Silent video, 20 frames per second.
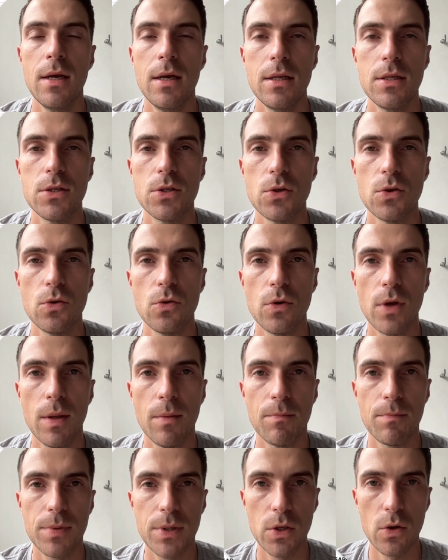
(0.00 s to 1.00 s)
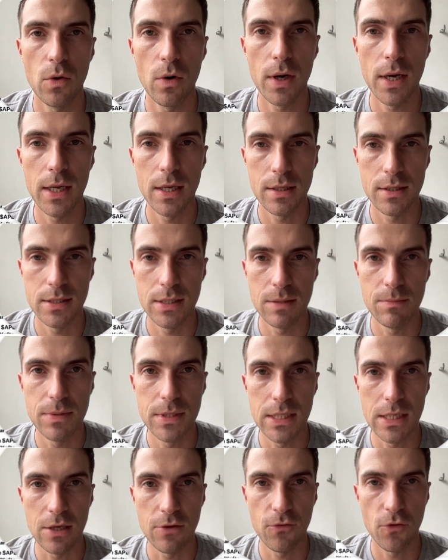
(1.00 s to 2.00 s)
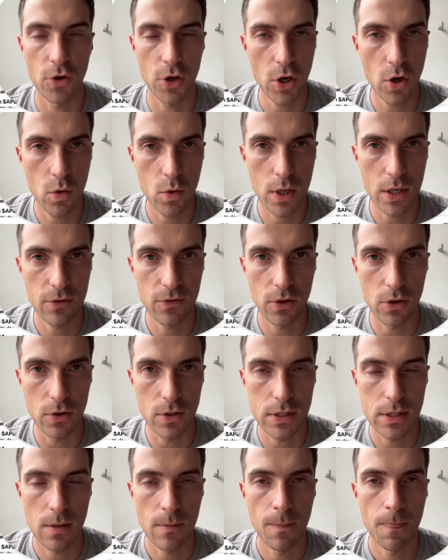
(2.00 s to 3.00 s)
to employ DeepSeek for your workflows,